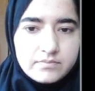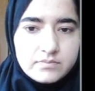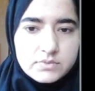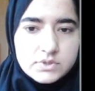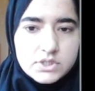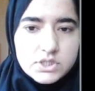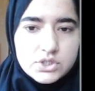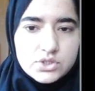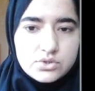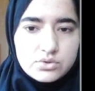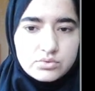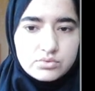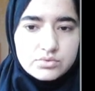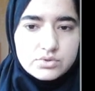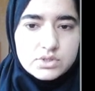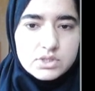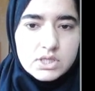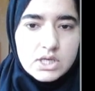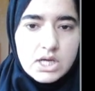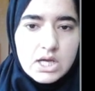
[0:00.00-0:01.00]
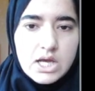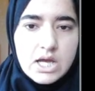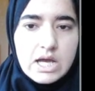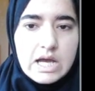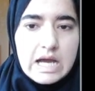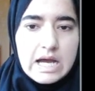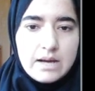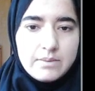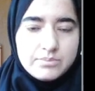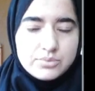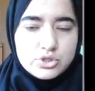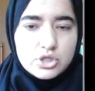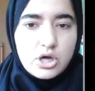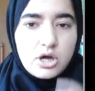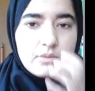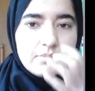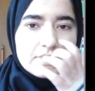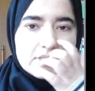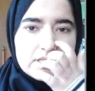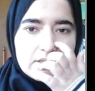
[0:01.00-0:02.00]
tissues.
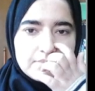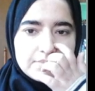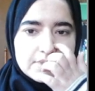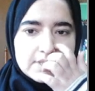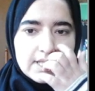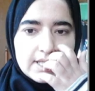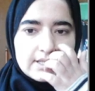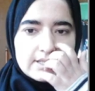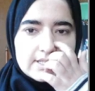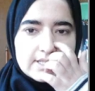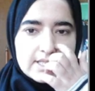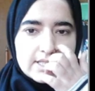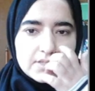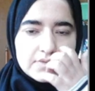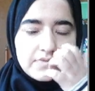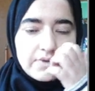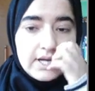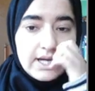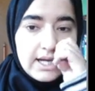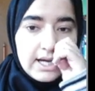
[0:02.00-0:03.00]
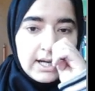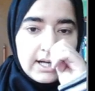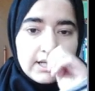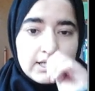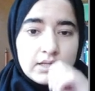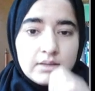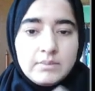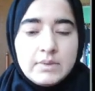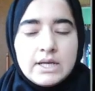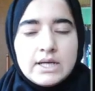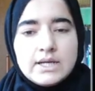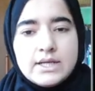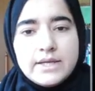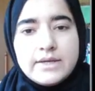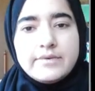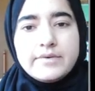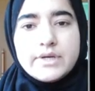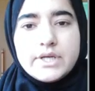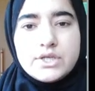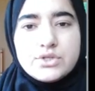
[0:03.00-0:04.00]
Absorbed substances will
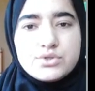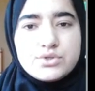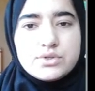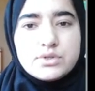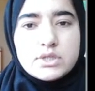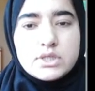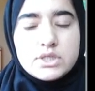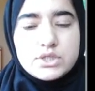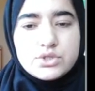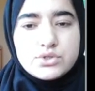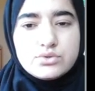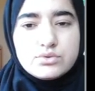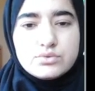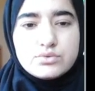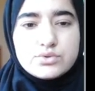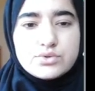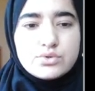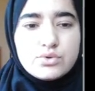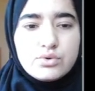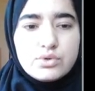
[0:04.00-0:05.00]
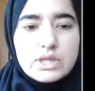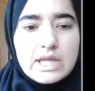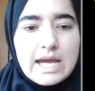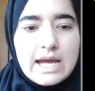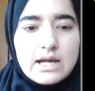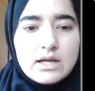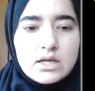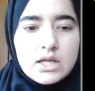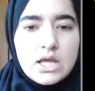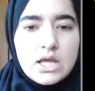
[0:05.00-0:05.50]
ultimately reach to the tissue, so that